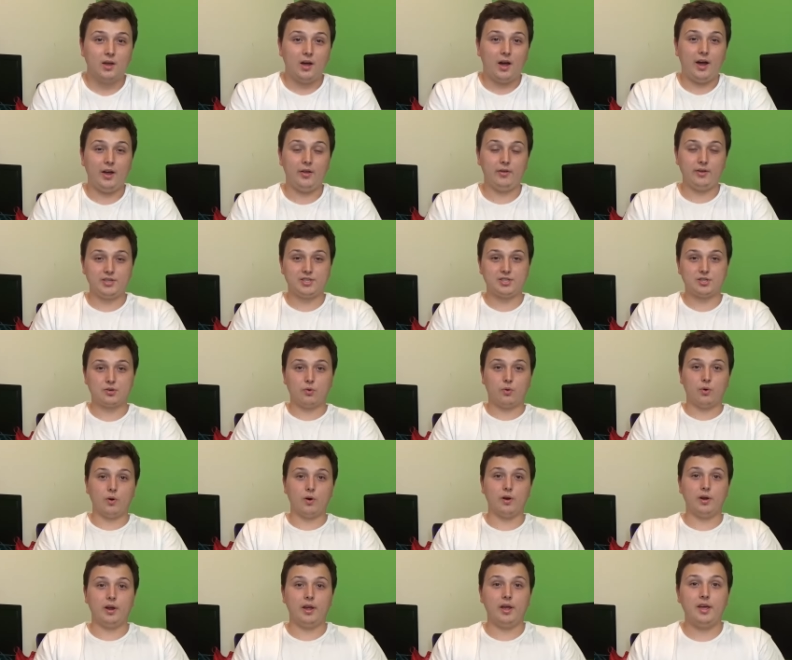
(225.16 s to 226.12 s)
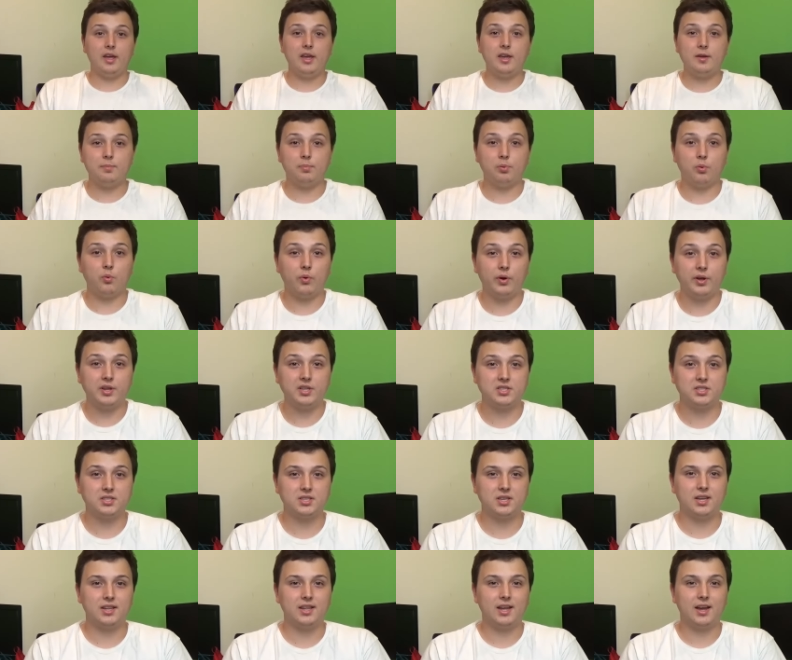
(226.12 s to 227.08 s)
I only scored eight
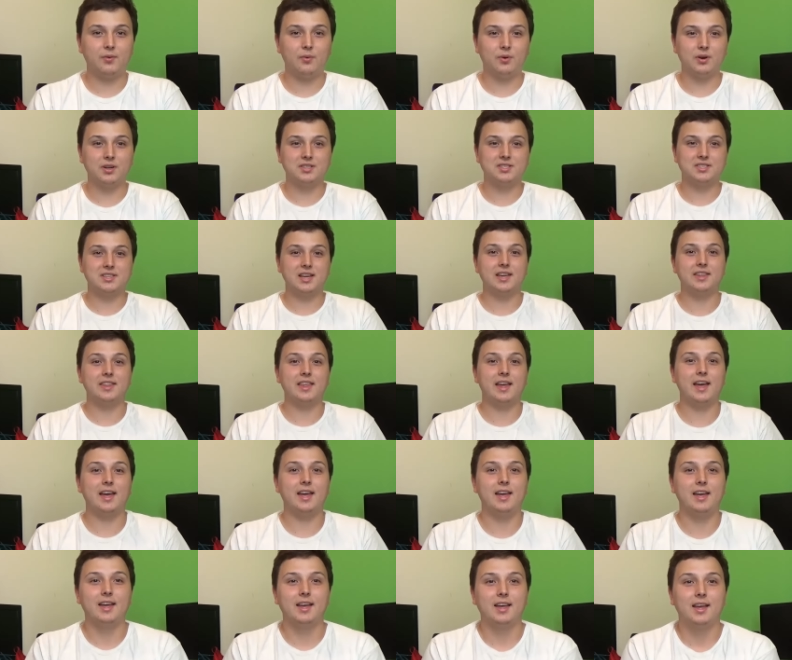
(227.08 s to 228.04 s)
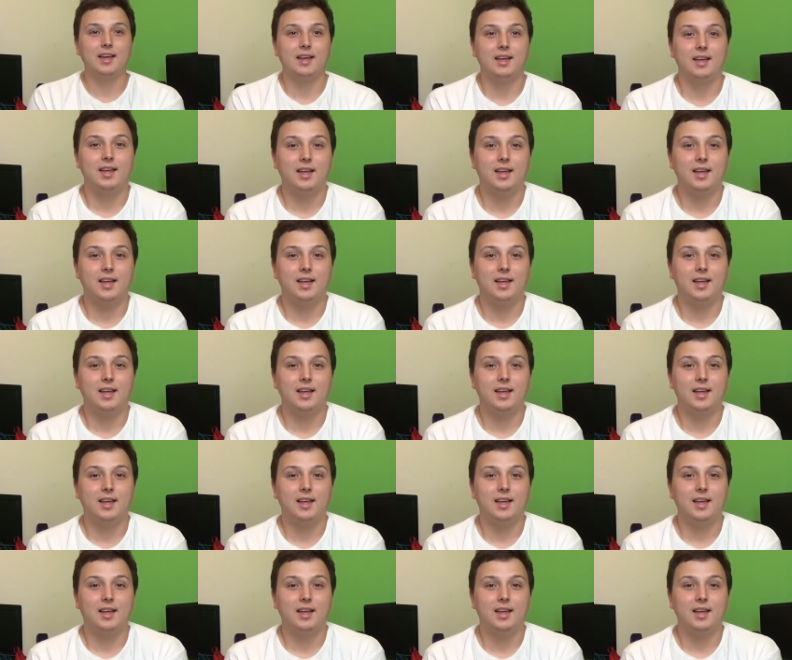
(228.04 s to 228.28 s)
points, and I want to say that